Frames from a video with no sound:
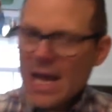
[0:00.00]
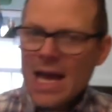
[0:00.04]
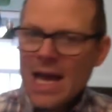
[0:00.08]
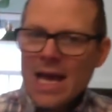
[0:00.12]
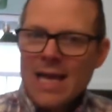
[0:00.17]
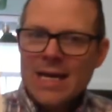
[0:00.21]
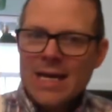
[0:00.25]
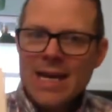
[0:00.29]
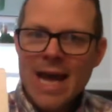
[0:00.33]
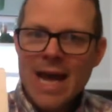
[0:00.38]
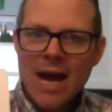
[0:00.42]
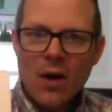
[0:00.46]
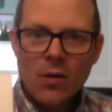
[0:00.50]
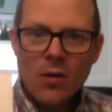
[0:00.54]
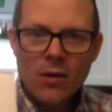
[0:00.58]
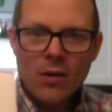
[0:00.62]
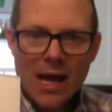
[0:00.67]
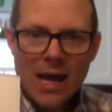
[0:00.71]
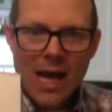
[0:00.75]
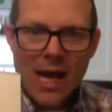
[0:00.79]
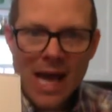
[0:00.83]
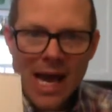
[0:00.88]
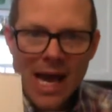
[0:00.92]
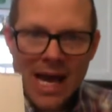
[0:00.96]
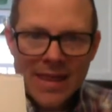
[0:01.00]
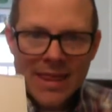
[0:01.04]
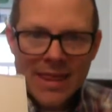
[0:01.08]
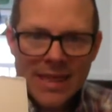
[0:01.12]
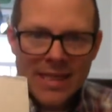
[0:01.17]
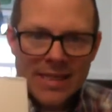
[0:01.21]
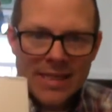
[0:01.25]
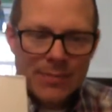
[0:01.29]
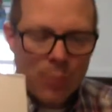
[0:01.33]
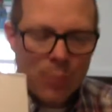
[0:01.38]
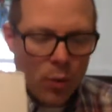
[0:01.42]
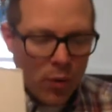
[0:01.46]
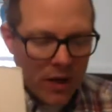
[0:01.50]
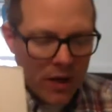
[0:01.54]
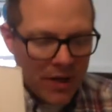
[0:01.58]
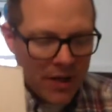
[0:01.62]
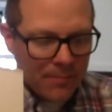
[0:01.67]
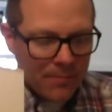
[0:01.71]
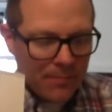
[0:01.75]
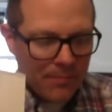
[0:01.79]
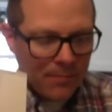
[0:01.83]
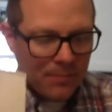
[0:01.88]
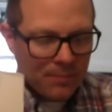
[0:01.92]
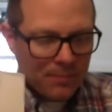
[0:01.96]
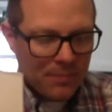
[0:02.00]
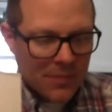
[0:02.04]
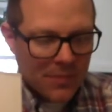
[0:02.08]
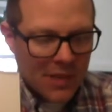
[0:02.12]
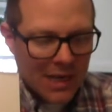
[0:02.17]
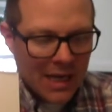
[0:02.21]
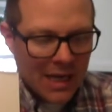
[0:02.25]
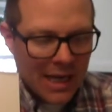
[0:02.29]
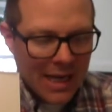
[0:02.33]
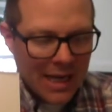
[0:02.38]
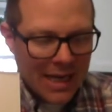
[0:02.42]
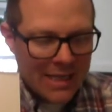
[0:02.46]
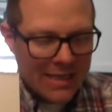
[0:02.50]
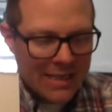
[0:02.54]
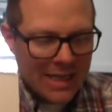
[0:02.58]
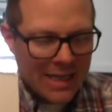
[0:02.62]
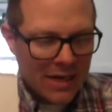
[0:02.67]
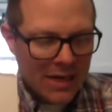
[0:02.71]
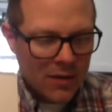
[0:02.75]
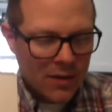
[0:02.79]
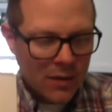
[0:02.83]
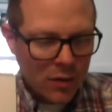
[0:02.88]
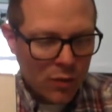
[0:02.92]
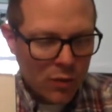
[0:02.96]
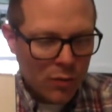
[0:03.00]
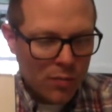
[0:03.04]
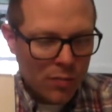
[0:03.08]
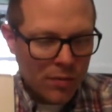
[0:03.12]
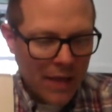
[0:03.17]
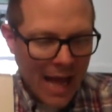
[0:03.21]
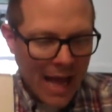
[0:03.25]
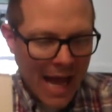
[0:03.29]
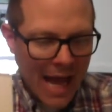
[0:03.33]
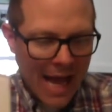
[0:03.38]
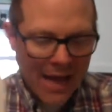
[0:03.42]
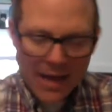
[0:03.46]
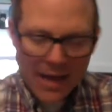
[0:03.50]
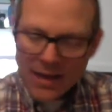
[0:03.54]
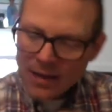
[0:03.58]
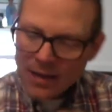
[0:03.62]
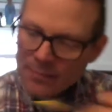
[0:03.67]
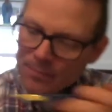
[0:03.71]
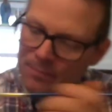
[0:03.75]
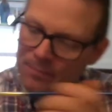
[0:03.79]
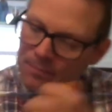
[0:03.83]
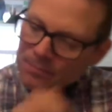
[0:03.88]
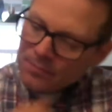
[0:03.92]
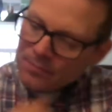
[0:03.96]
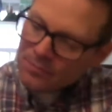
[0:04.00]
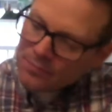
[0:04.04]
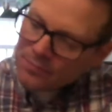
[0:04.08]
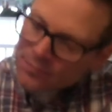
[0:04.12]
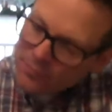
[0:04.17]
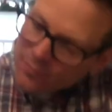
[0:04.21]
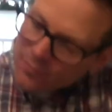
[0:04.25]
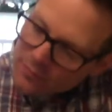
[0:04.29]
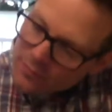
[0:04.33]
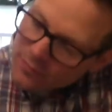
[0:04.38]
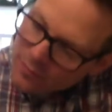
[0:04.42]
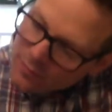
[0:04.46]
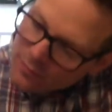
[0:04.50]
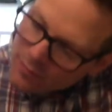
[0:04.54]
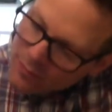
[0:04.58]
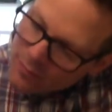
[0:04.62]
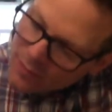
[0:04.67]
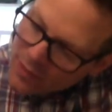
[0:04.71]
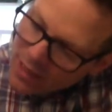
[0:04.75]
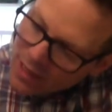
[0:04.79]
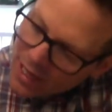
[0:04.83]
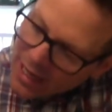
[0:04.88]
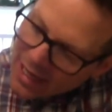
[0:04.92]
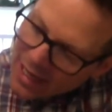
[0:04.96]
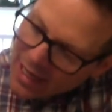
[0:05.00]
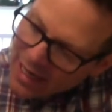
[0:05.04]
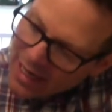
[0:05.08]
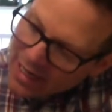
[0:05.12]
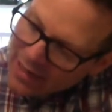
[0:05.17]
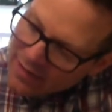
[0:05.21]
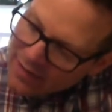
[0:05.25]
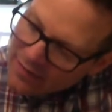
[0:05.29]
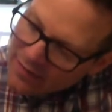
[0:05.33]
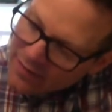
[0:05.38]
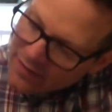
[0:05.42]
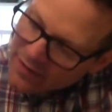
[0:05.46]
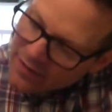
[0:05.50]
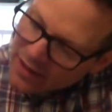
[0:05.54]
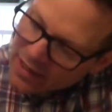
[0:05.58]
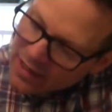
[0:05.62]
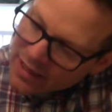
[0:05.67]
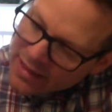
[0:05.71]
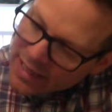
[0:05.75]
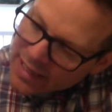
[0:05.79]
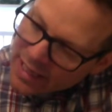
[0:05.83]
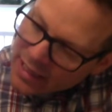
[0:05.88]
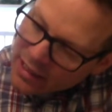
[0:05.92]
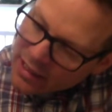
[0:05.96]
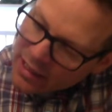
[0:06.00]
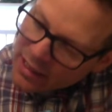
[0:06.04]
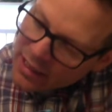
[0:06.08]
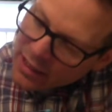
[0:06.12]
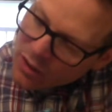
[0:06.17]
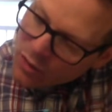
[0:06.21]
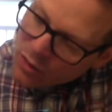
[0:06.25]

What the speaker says: Now, at this point, I can take a little black and I can fill in that little